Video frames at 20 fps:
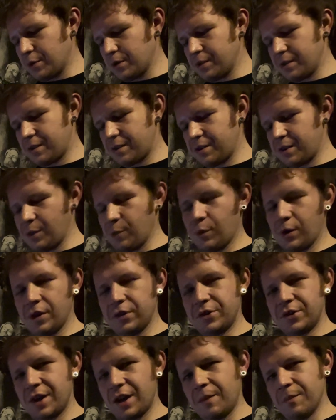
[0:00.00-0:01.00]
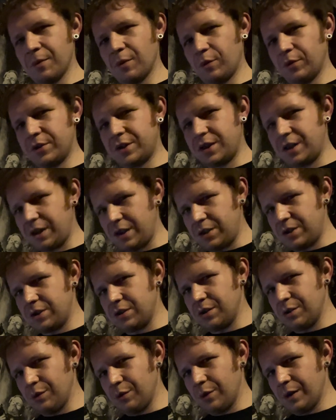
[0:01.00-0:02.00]
The thin walled chamber will teach
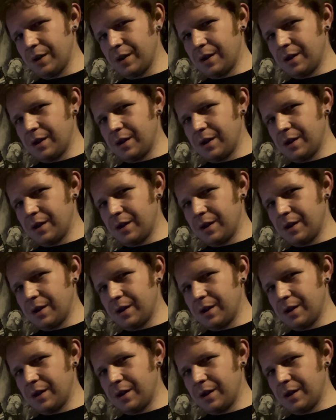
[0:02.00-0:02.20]
you